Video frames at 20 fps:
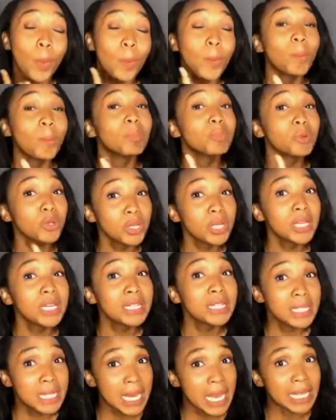pretty
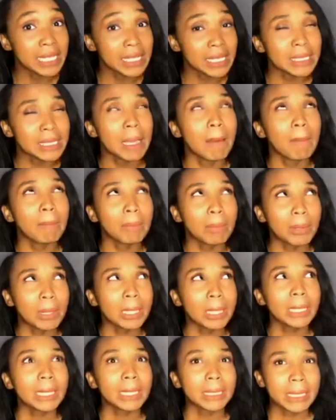intense
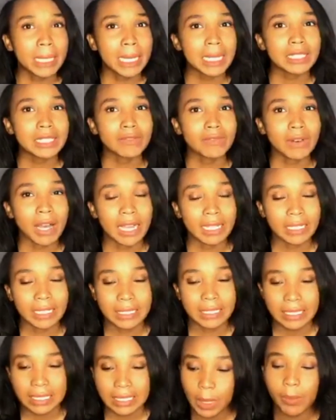
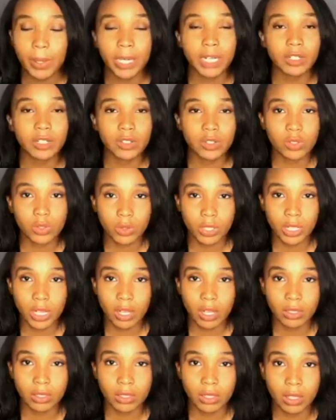violence, but a good story all in
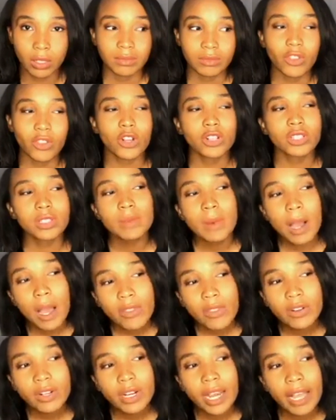all. There are some other
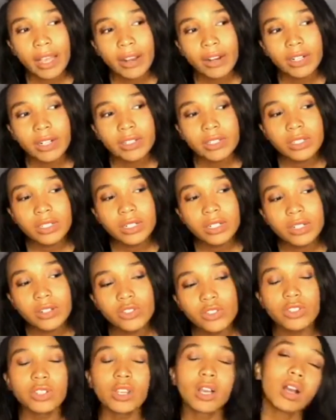characters, you
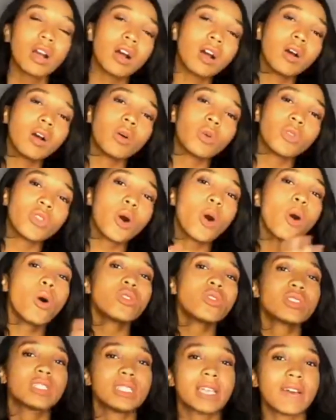know, the whole
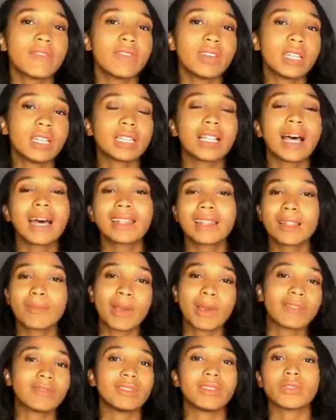7, a lot of them have
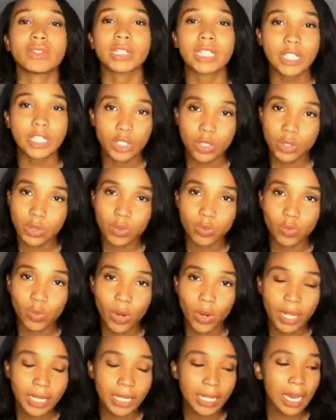different issues and
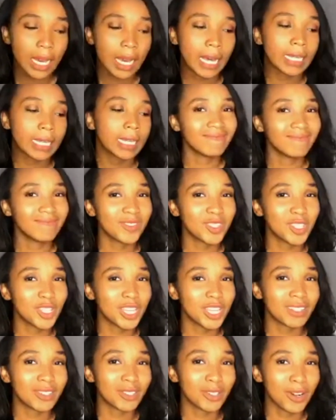whatnot. Chase
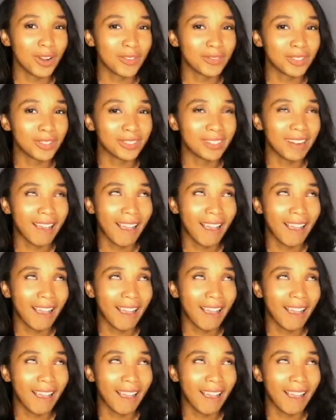Crawford.